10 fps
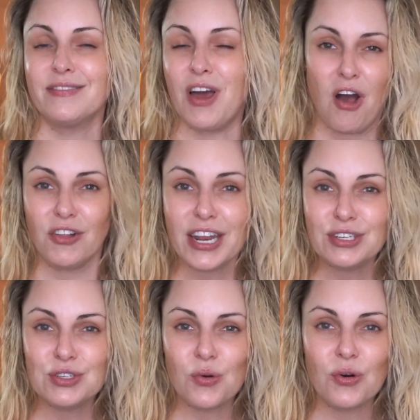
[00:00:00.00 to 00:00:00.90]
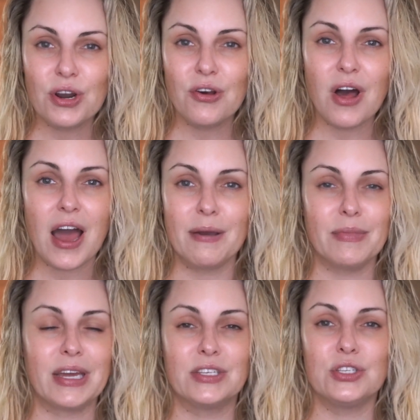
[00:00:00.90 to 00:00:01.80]
holiday tutorial. I'm
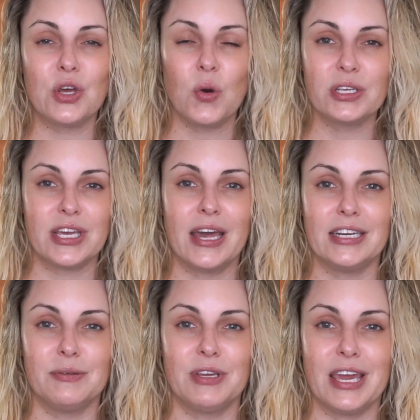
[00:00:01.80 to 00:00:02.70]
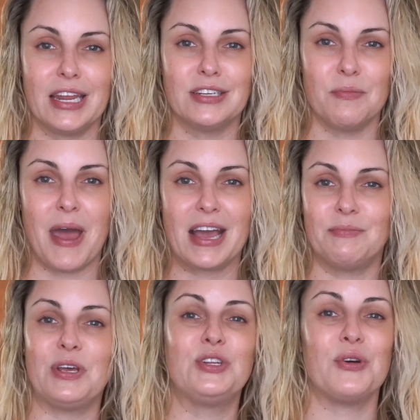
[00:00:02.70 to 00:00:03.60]
like so excited to get into back
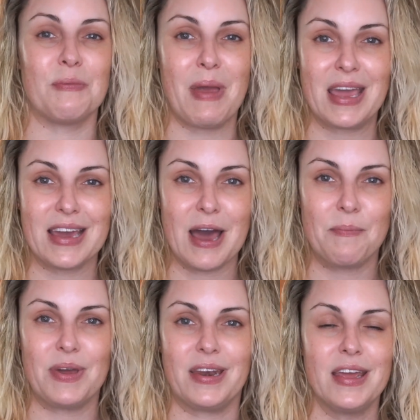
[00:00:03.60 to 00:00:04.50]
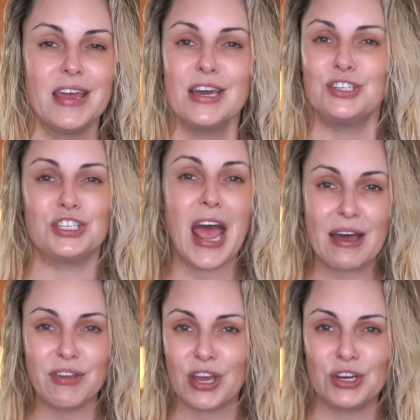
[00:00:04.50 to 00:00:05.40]
to doing makeup and just
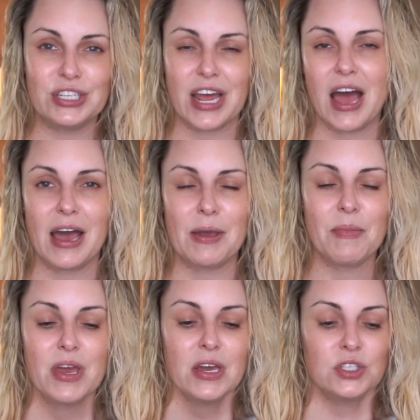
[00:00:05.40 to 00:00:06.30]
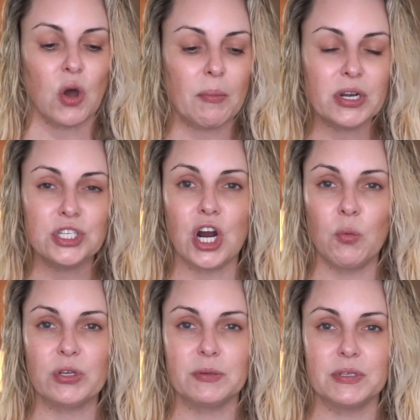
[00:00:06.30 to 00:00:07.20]
having a good time. So I'm going to
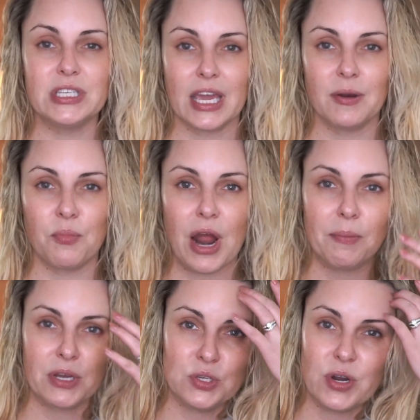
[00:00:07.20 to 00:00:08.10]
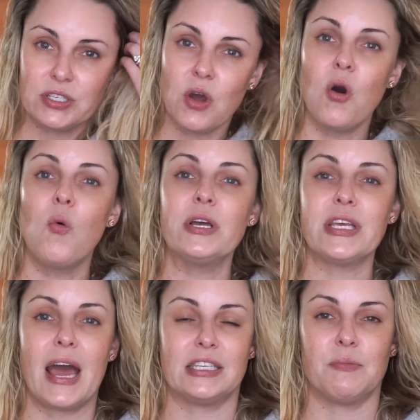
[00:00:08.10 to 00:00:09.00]
start with some skin prep because you guys always
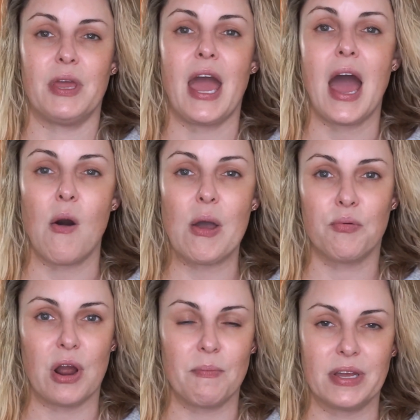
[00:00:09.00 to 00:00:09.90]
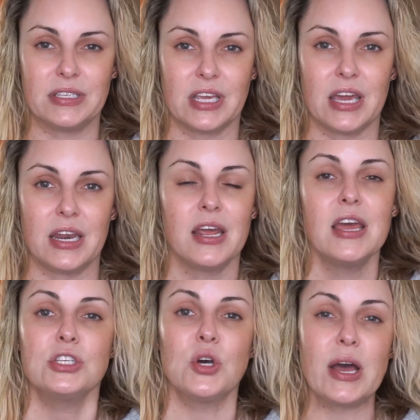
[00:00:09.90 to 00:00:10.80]
ask me how I prep my skin.
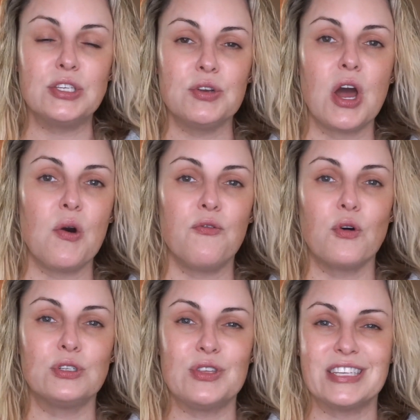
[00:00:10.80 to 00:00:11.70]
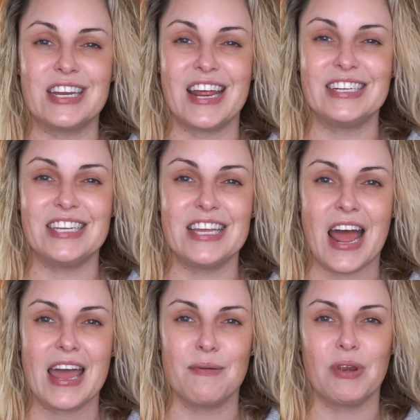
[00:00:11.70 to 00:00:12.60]
So as you know, for 2019,
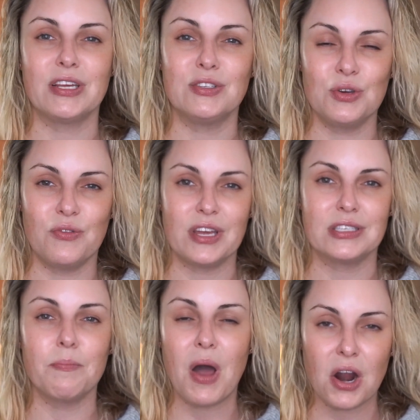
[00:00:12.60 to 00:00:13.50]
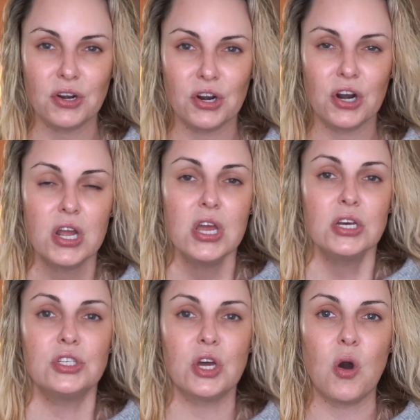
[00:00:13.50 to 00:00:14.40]
I am an Exuviance partner.
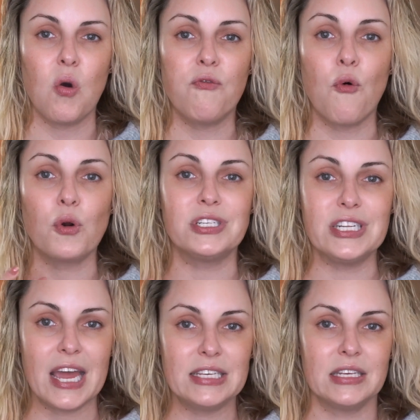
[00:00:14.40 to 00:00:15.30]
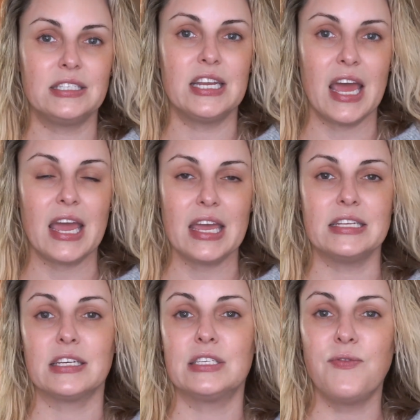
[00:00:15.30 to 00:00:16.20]
So for today, since today
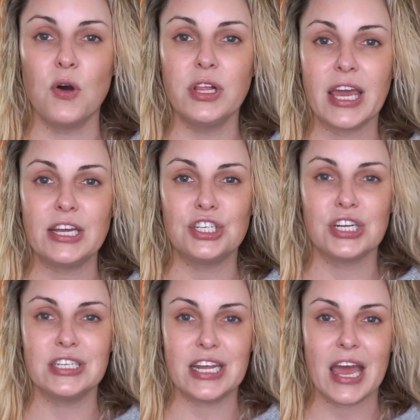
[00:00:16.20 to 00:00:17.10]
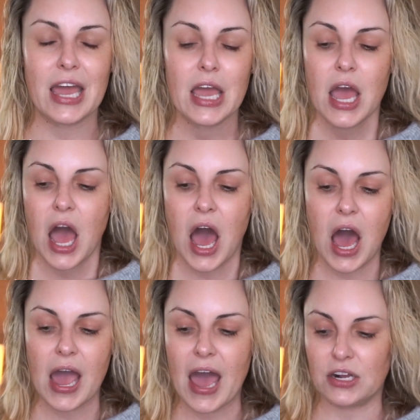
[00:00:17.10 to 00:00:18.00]
is exfoliation day,
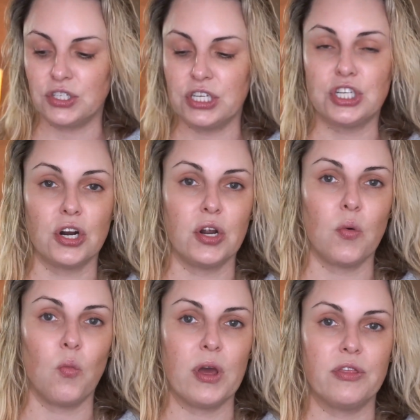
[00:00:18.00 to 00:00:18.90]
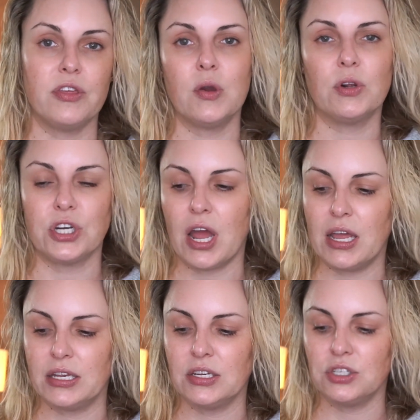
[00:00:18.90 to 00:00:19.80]
I actually started with the, which
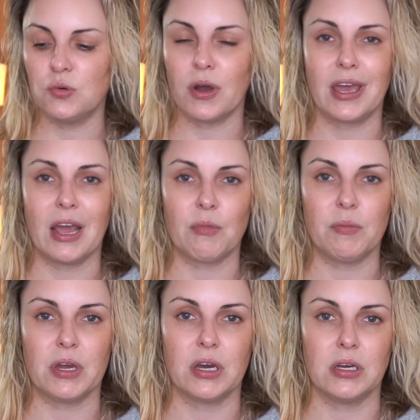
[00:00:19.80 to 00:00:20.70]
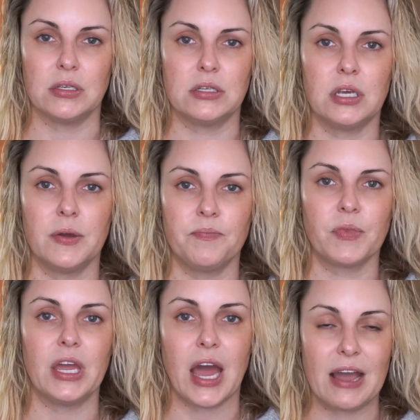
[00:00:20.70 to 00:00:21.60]
I didn't do on camera because
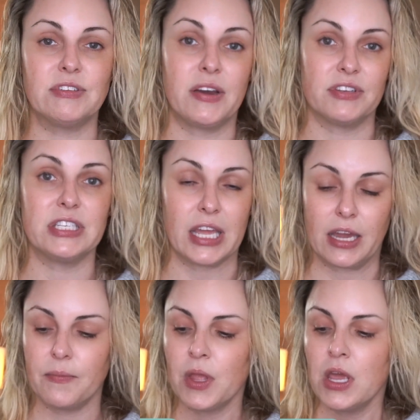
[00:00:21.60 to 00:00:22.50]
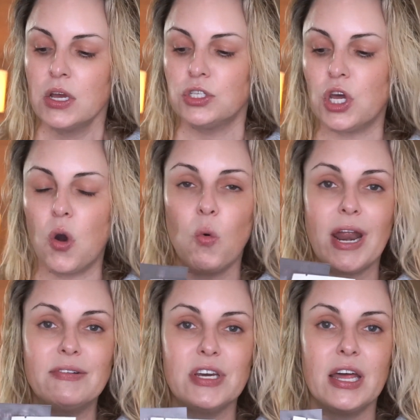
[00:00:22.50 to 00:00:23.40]
I have to have a sink. So what
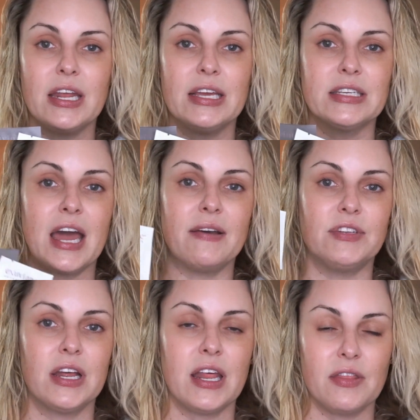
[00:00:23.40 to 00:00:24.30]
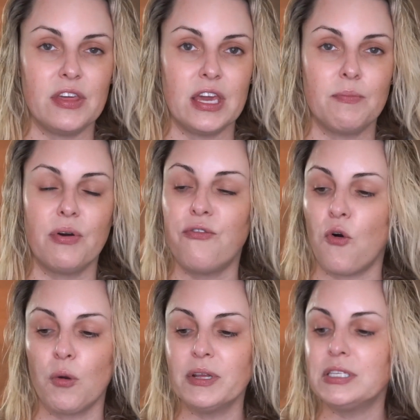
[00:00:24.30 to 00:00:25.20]
I've done is I have done the
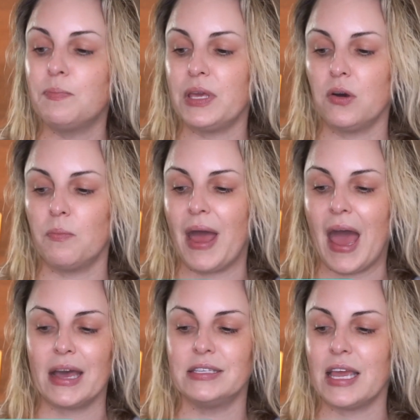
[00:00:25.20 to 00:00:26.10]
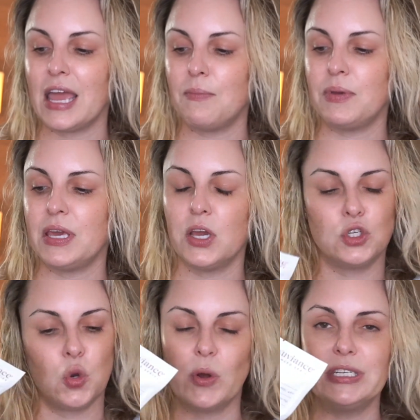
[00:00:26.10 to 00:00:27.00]
Performance Peel Pads
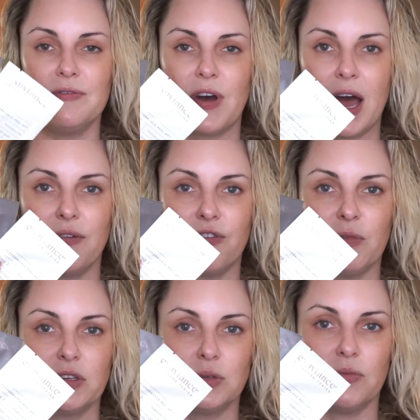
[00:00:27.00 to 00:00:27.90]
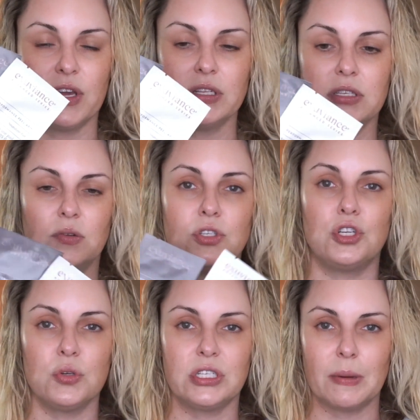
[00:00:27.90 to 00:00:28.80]
AP25 from Exuviance. So it's
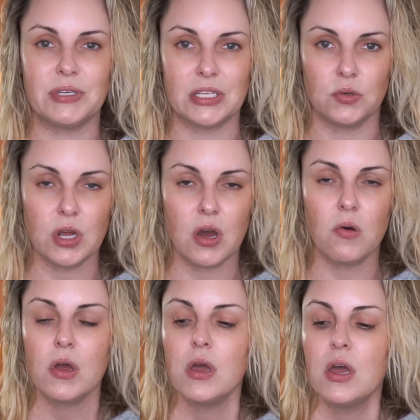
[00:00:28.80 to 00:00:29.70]
two steps, as you know.